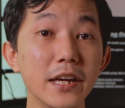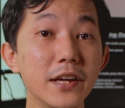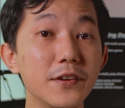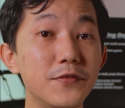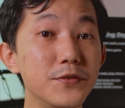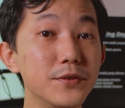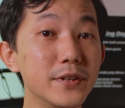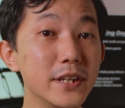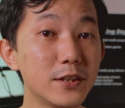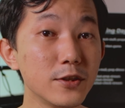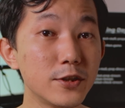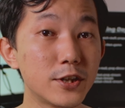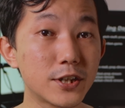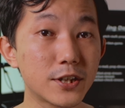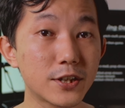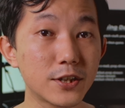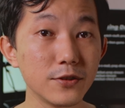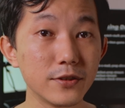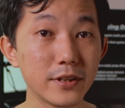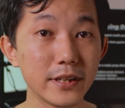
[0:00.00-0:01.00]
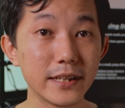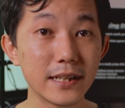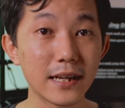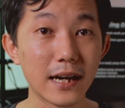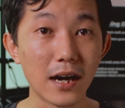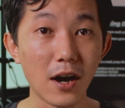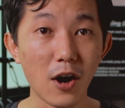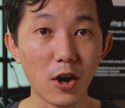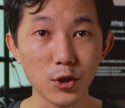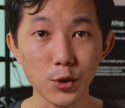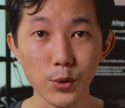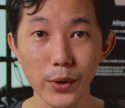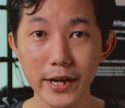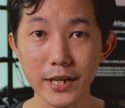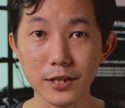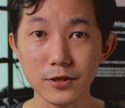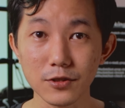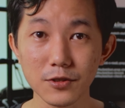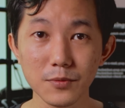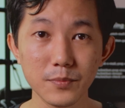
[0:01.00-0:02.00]
If you need to shoot in an auto
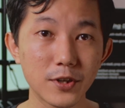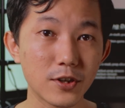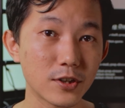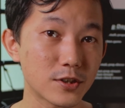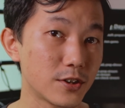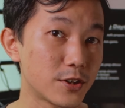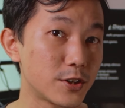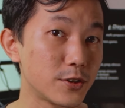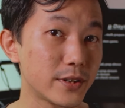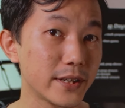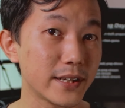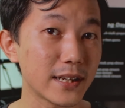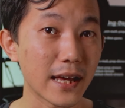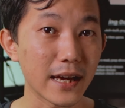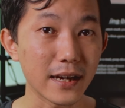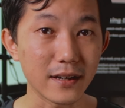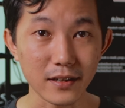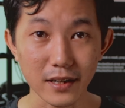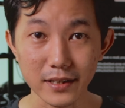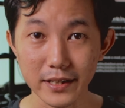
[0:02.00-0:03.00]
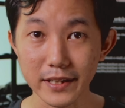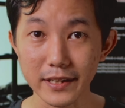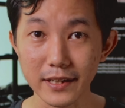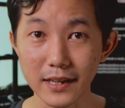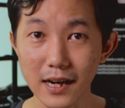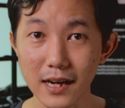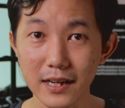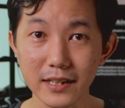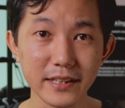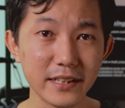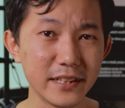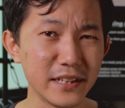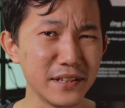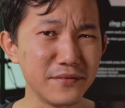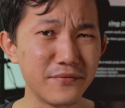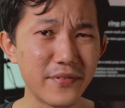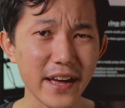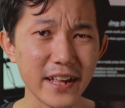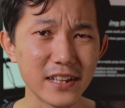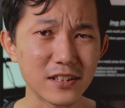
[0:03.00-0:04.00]
ISO because you're shooting like run and gun
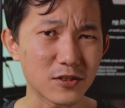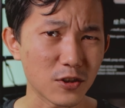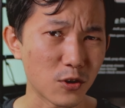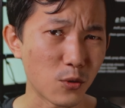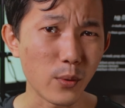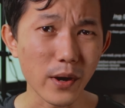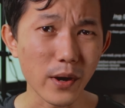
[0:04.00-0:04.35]
events or